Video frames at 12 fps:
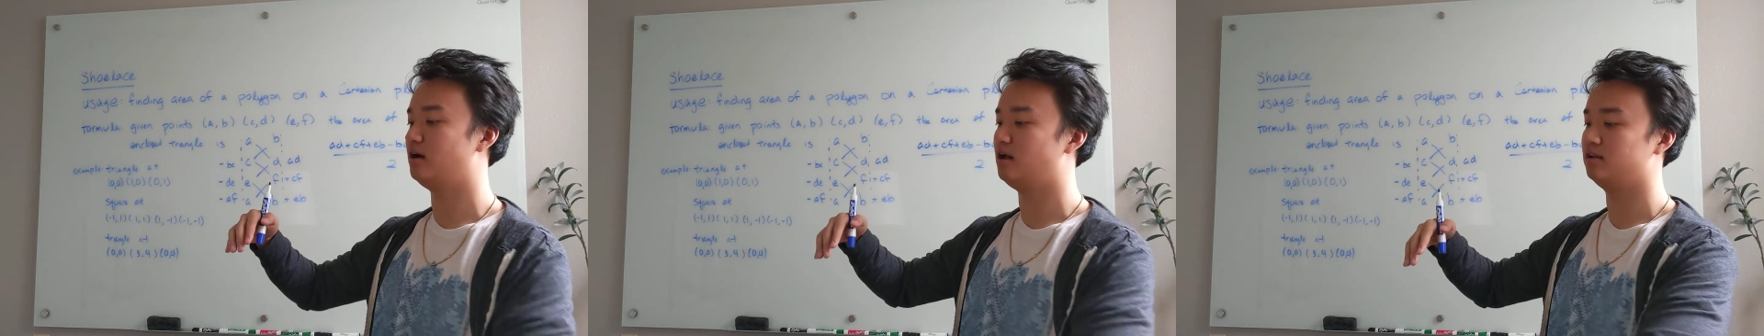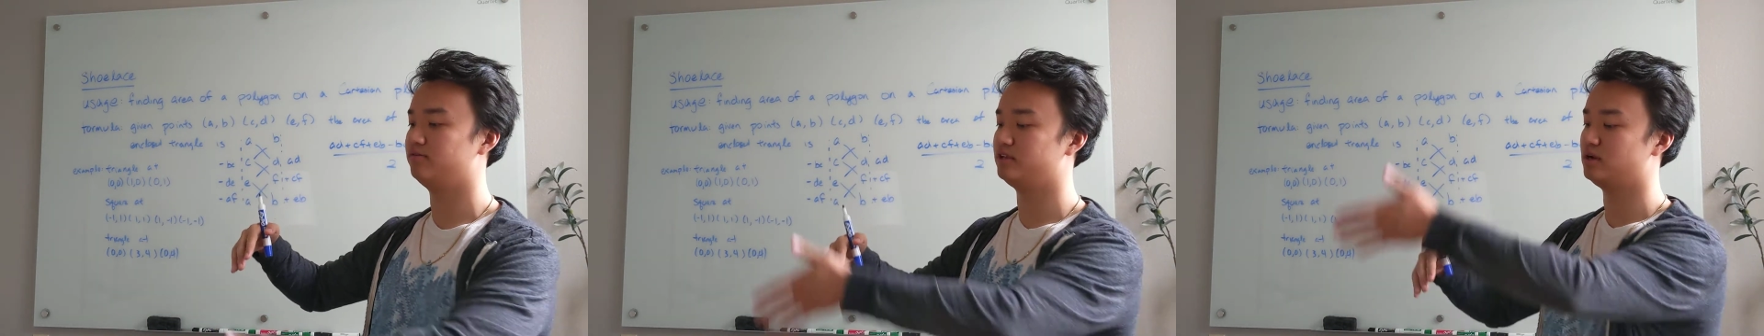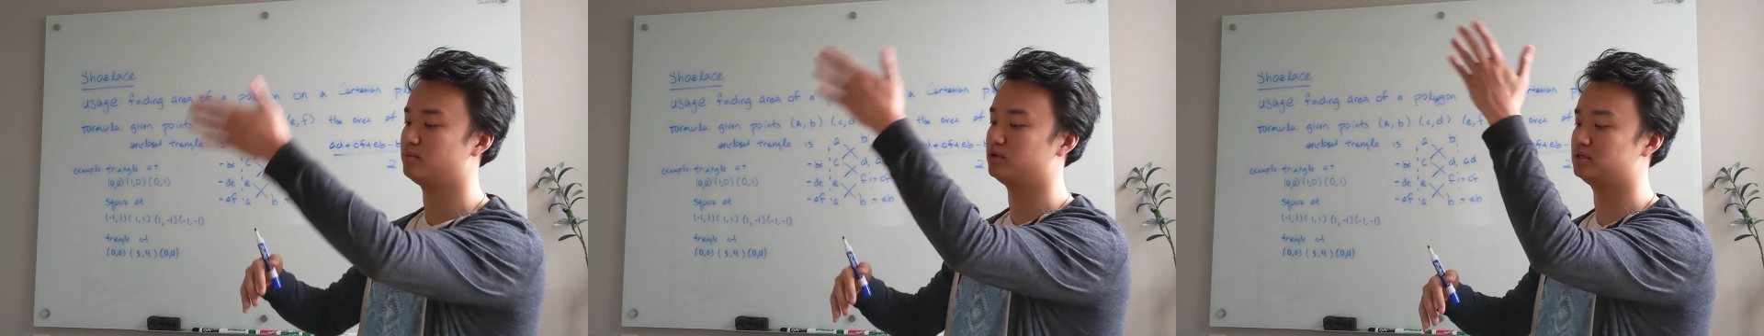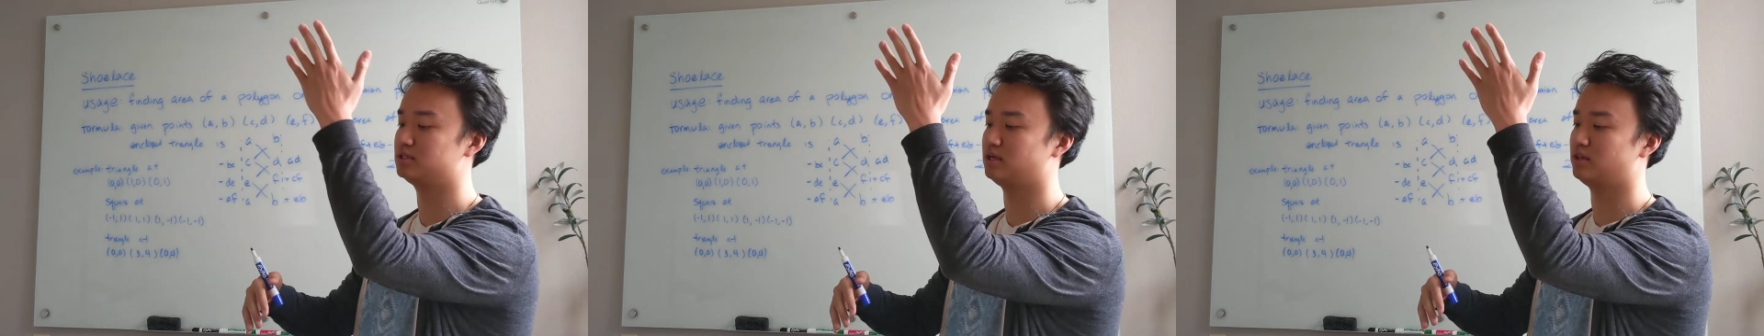all of the
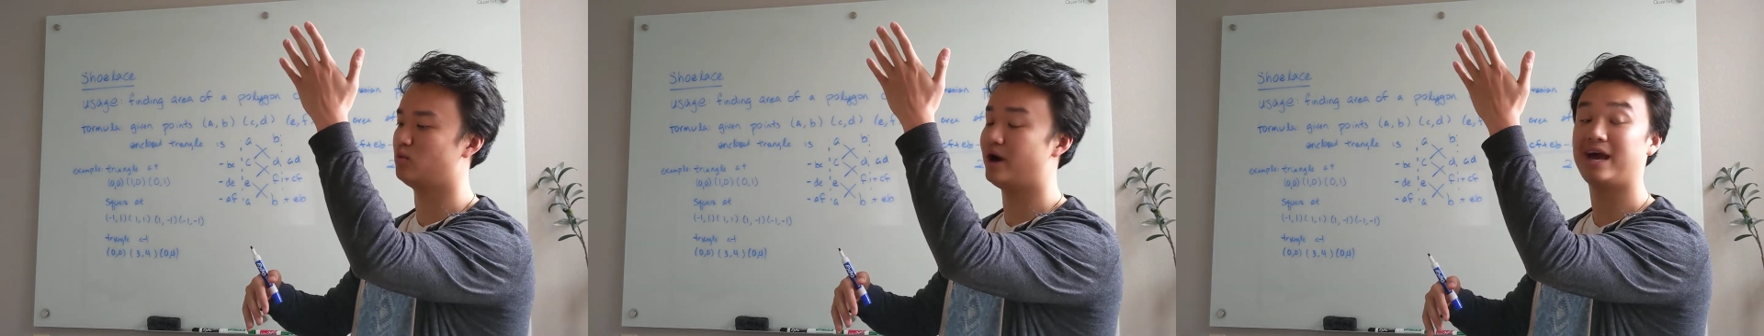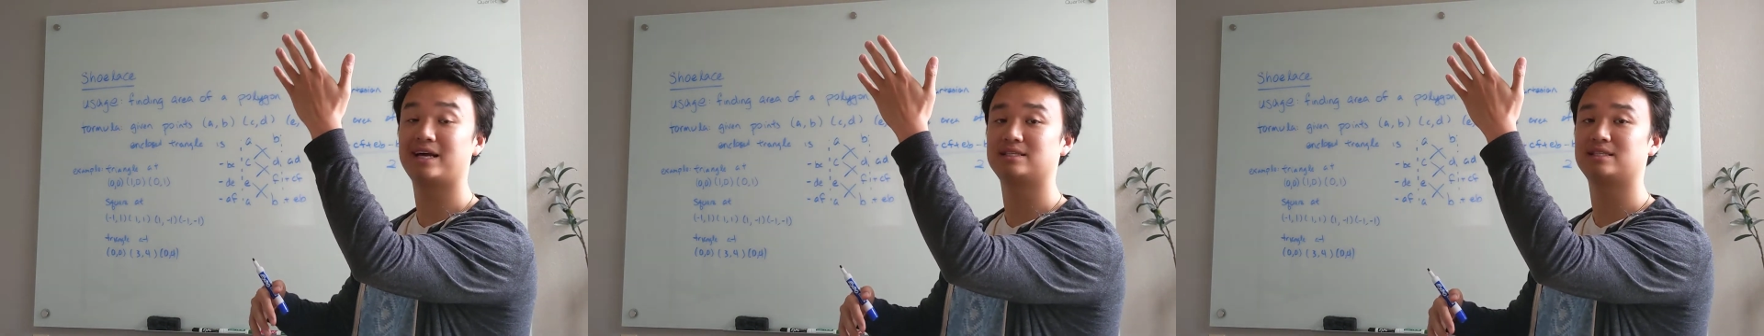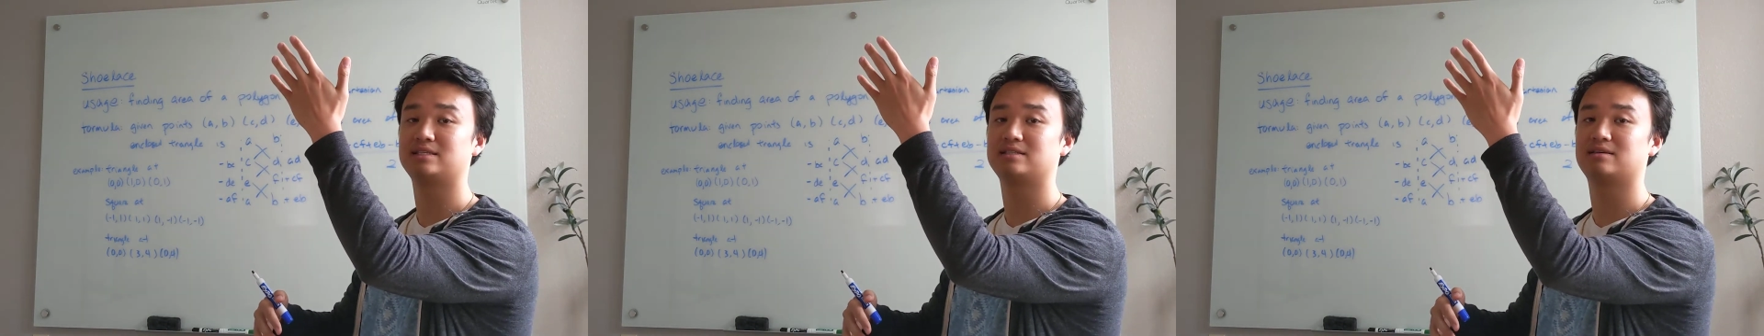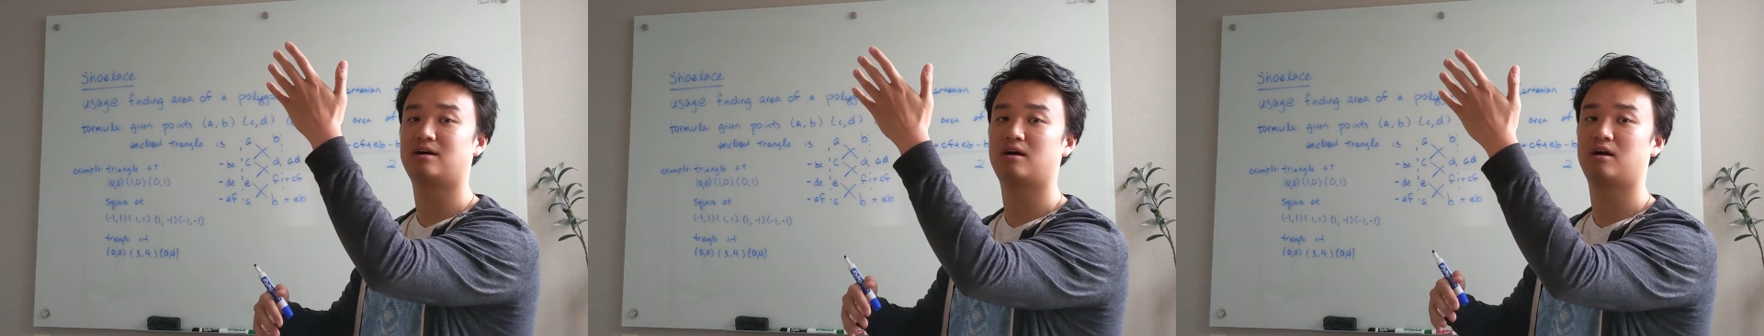numbers on the y
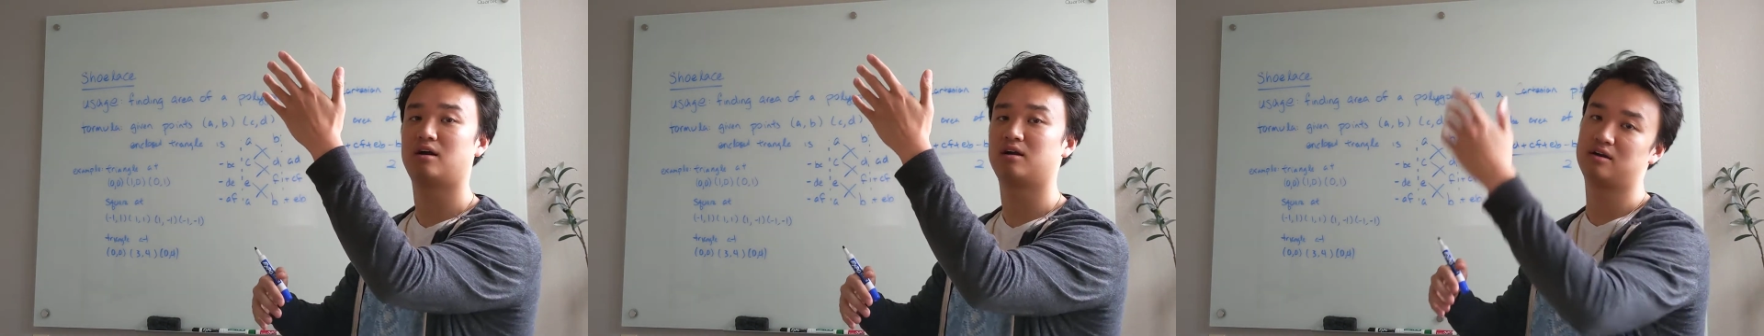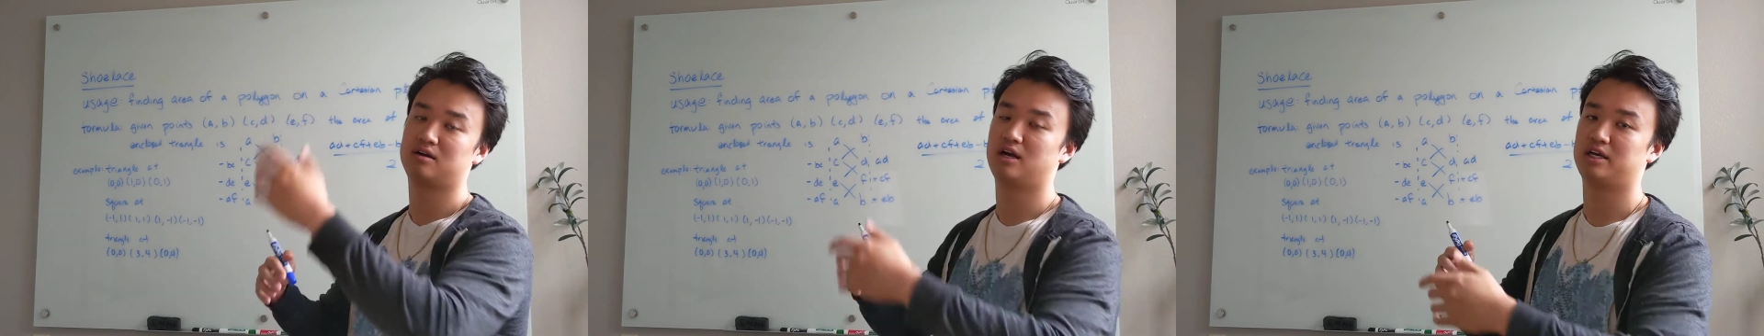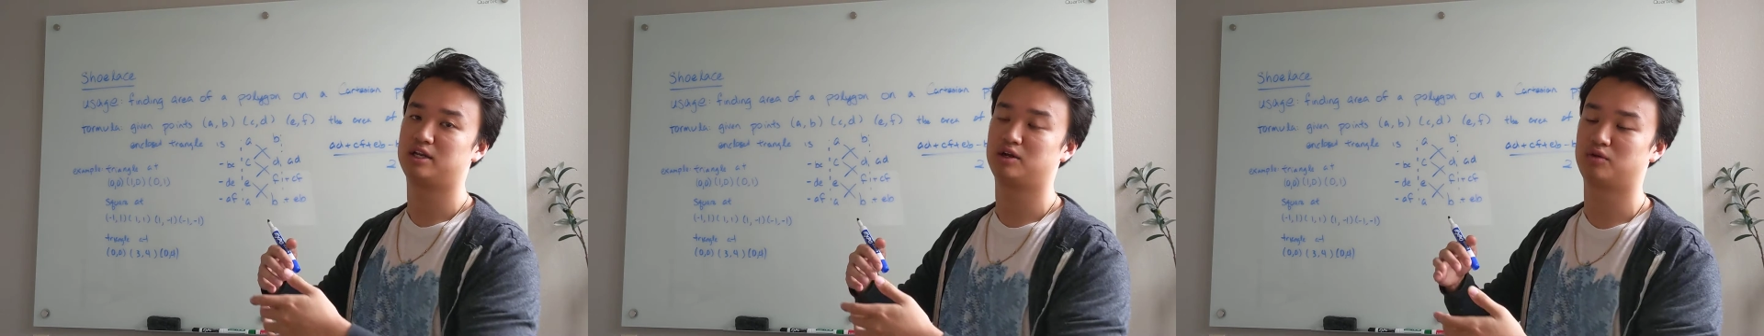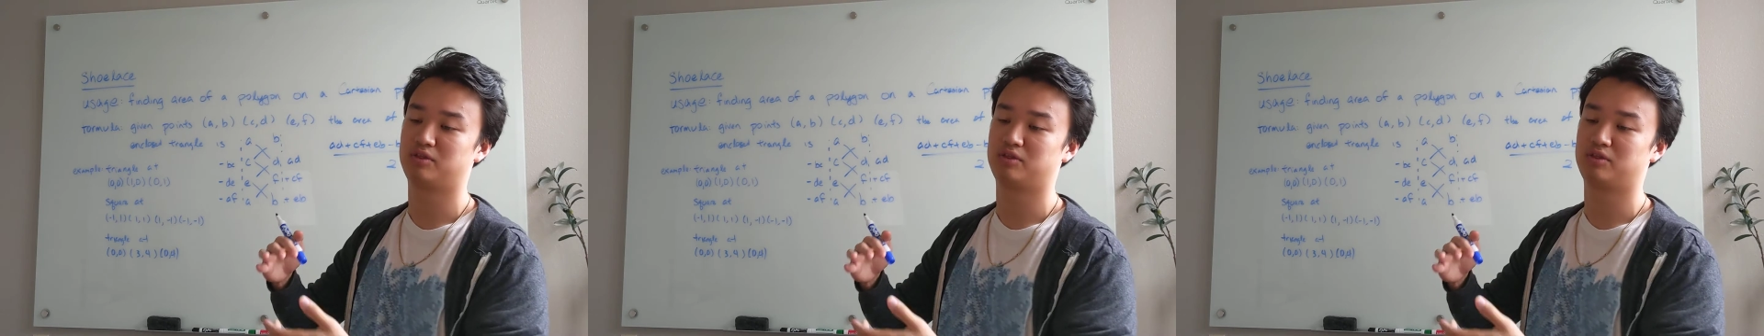axes are, uh, you know,